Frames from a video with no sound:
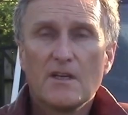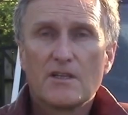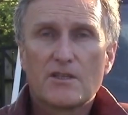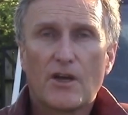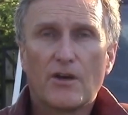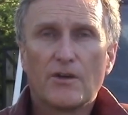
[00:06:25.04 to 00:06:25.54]

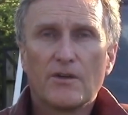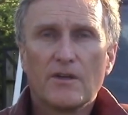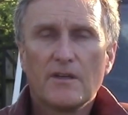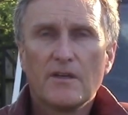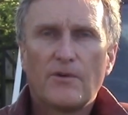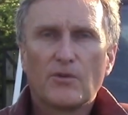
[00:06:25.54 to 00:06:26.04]
So
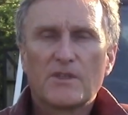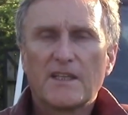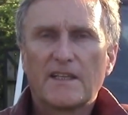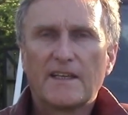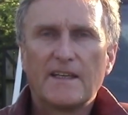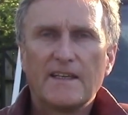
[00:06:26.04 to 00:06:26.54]

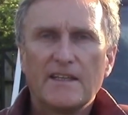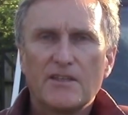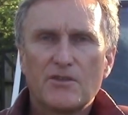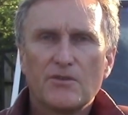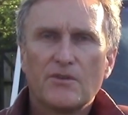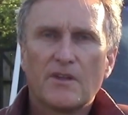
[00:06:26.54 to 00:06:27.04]
faulting can lead
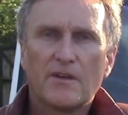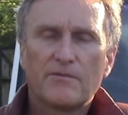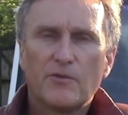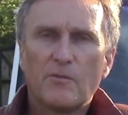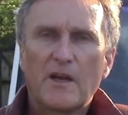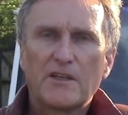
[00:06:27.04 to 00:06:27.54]
to the
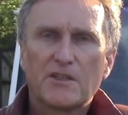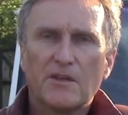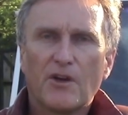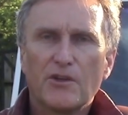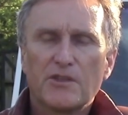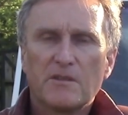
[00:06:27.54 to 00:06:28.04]
formation
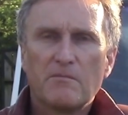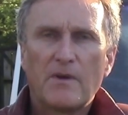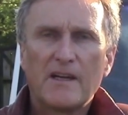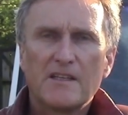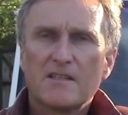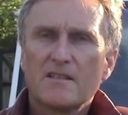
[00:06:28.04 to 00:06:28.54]
of ocean
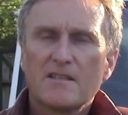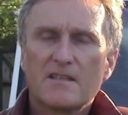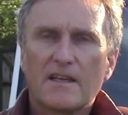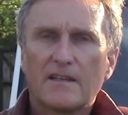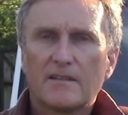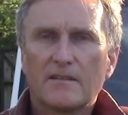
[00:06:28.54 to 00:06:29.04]
basins,
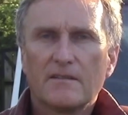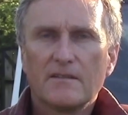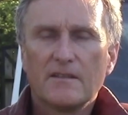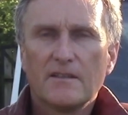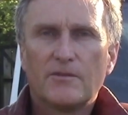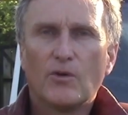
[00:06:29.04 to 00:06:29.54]
and
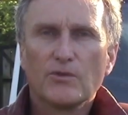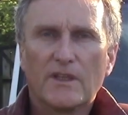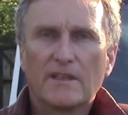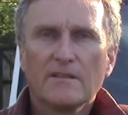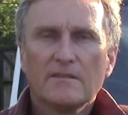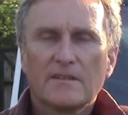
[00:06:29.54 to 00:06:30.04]

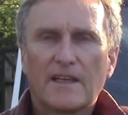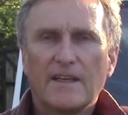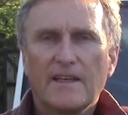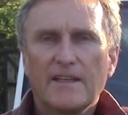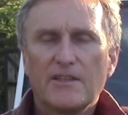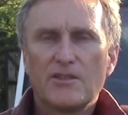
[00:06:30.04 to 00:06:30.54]
folding can
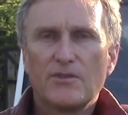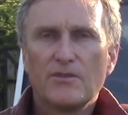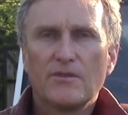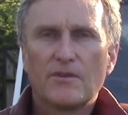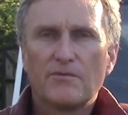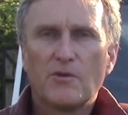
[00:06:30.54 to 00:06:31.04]
lead
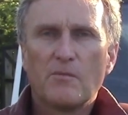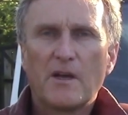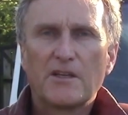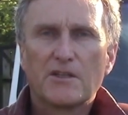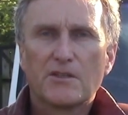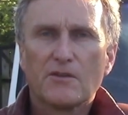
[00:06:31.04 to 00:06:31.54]
to the
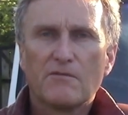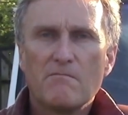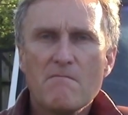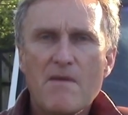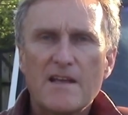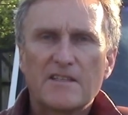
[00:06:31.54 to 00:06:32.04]
formation
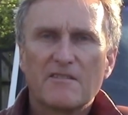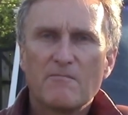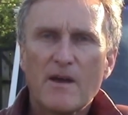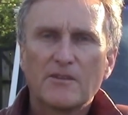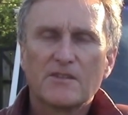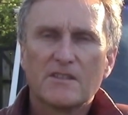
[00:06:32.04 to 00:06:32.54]
of massive
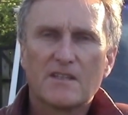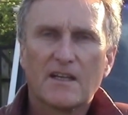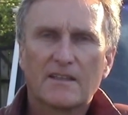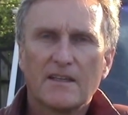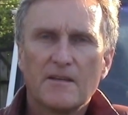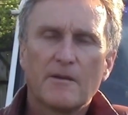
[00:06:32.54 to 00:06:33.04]
mountains
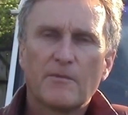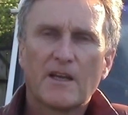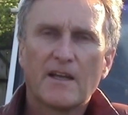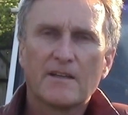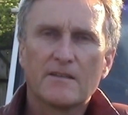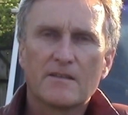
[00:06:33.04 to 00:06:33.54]
like the
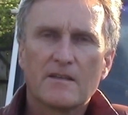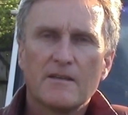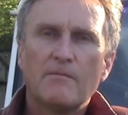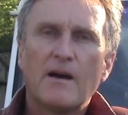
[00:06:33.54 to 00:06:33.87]
Himalayas.